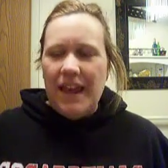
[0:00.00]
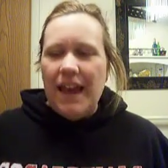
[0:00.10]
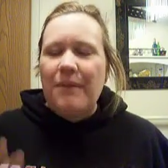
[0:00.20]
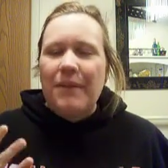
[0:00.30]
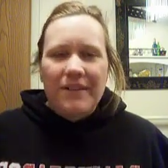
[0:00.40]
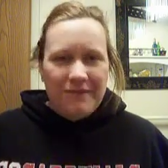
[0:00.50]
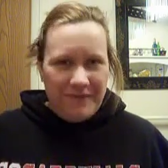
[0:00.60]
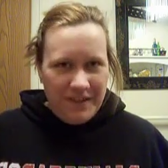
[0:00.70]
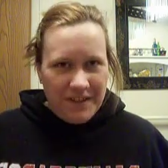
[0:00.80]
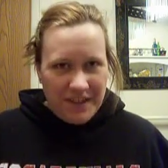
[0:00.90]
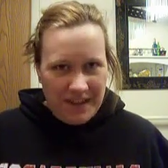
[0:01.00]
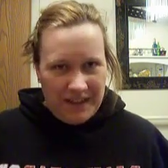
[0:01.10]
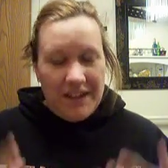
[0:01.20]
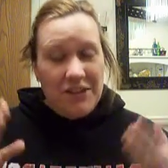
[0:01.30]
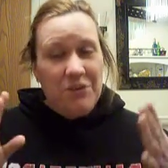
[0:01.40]
And what it feels like,
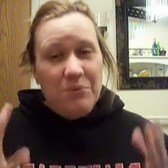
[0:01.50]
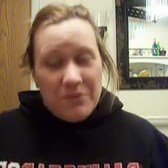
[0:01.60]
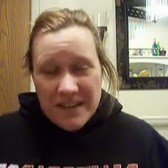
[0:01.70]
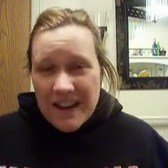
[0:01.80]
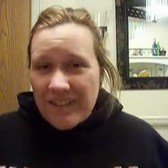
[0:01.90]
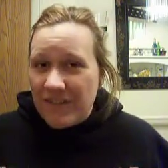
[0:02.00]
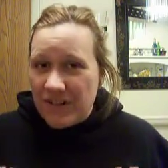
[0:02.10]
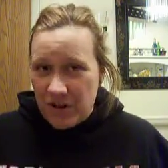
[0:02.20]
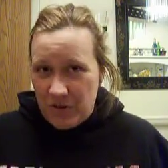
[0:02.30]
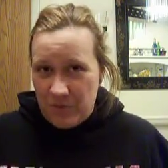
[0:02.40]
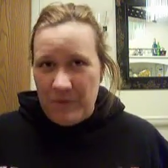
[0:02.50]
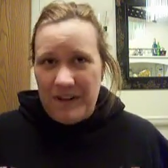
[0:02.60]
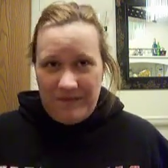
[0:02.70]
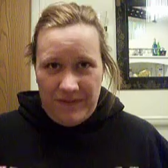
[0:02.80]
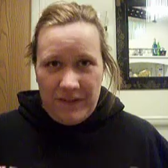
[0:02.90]
if you never know what
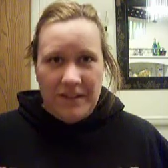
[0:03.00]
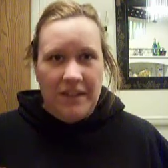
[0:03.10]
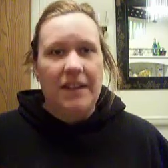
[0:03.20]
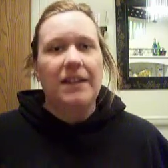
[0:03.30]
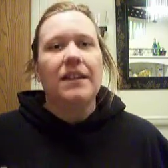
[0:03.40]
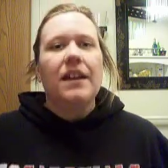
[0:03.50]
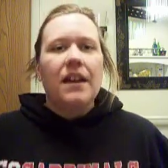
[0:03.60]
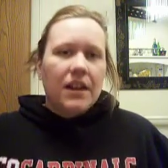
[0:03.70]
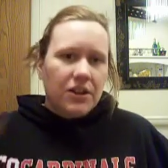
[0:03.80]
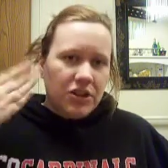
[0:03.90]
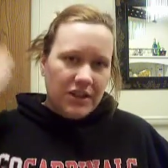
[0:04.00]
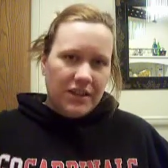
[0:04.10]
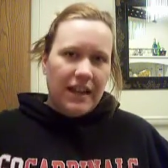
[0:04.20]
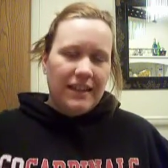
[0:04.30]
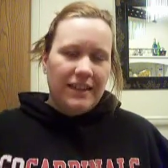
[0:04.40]
it feels like, just
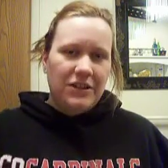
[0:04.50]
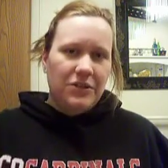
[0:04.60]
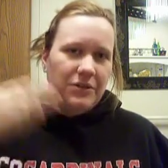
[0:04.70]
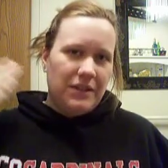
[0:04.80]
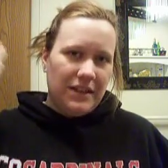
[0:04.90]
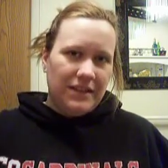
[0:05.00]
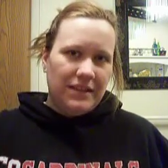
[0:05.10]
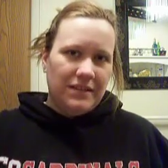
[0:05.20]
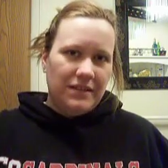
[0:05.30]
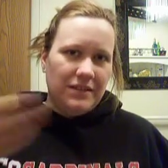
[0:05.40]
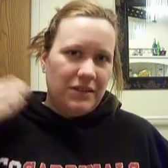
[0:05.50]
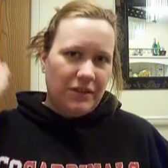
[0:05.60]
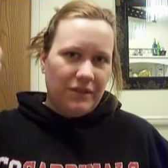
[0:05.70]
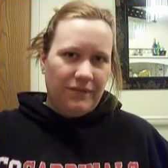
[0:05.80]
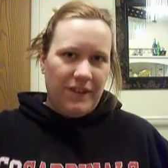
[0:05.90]
slightly do this to
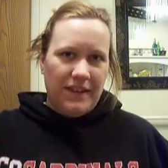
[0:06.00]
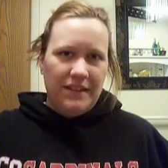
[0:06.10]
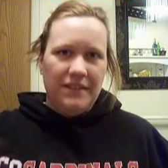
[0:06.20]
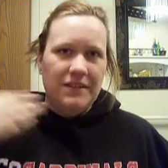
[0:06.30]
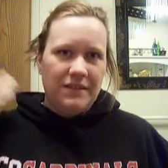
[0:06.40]
your face,